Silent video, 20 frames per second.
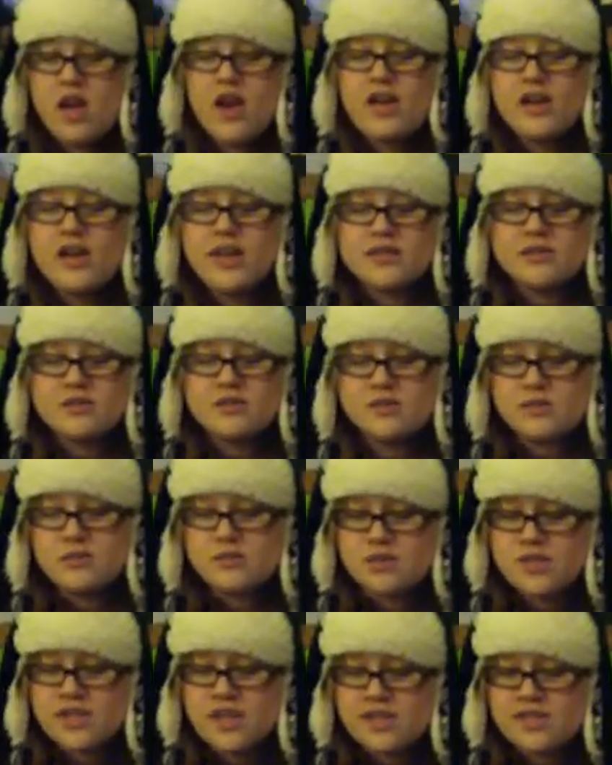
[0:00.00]
Okay, so
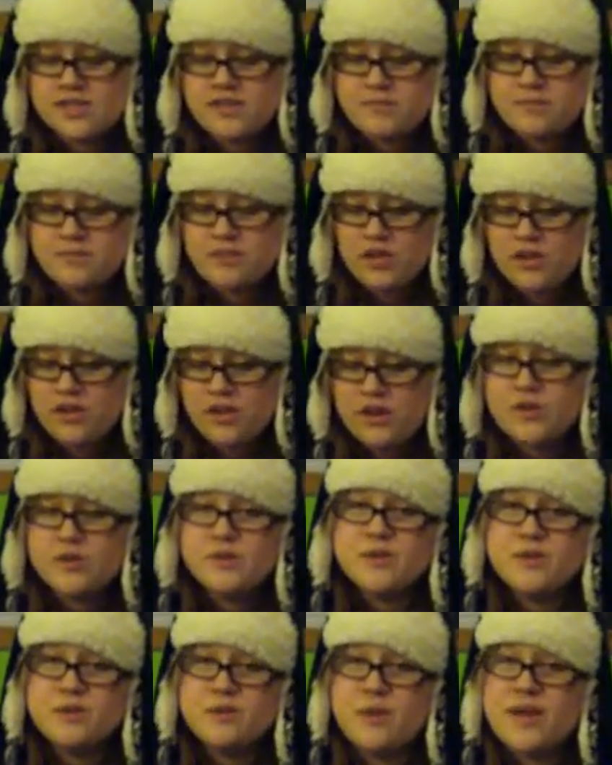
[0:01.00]
she asked, are you
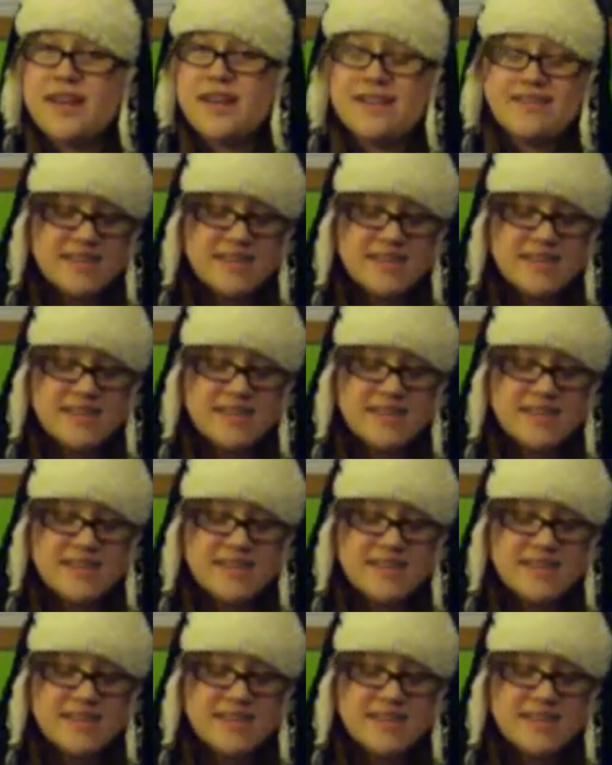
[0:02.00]
still waiting?